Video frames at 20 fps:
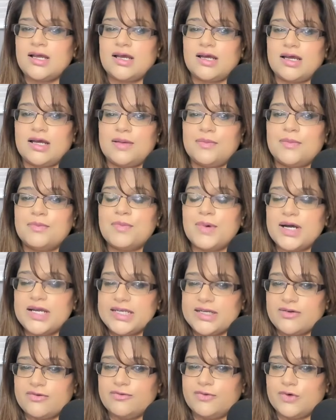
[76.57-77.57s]
Mike
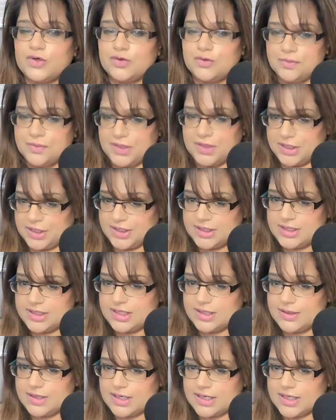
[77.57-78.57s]
Volmer,
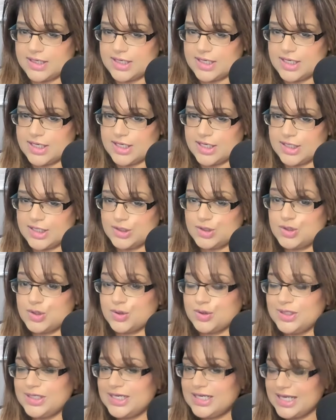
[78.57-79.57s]
John
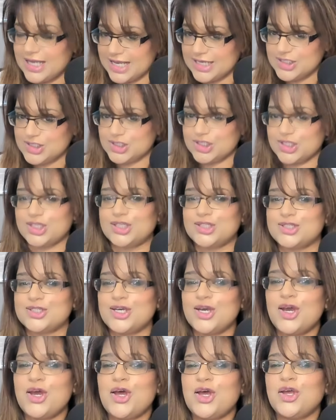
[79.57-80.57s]
Legend,
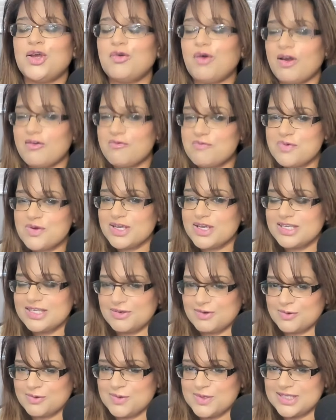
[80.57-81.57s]
who I've put in the
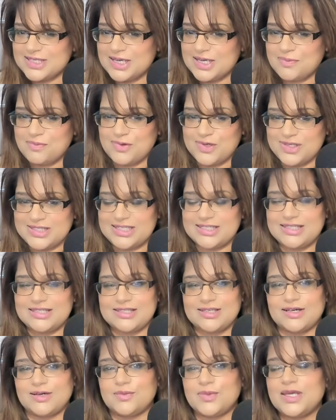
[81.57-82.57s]
Princess's Army.
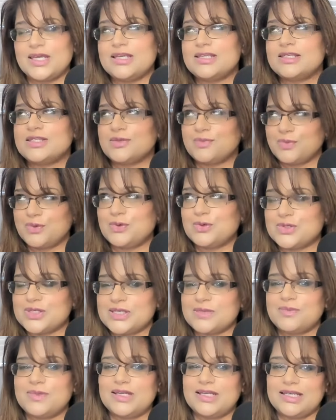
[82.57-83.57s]
He's supporting me
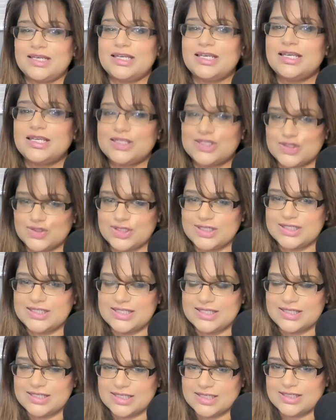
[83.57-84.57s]
literally since I
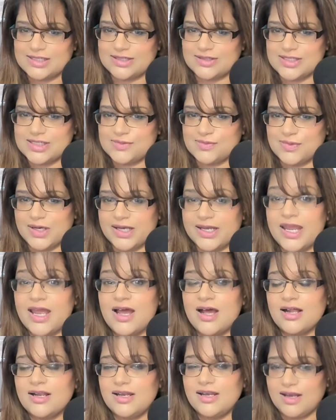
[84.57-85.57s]
started my
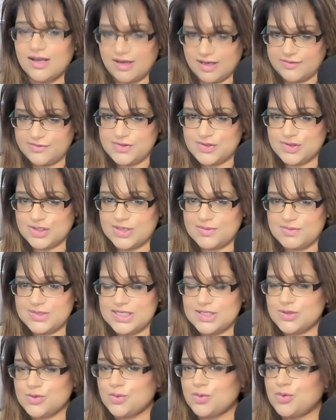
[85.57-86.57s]
live streams. He's
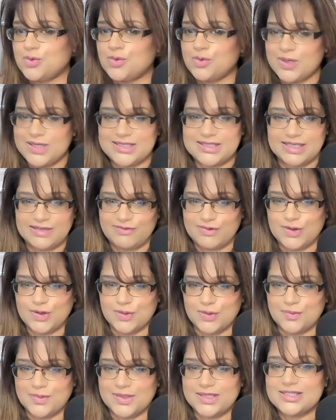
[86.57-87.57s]
always leaving
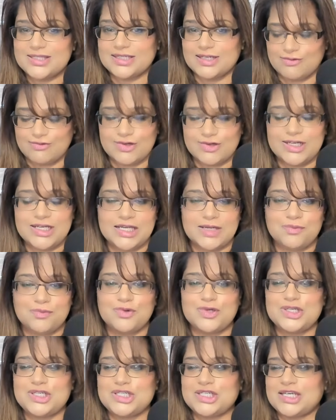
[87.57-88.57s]
comments, and I really
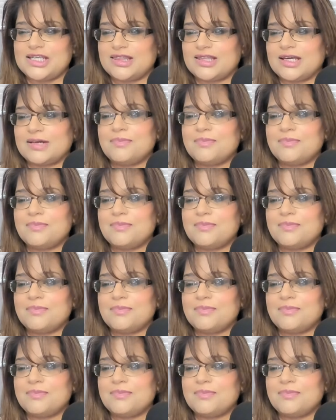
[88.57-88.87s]
appreciate that.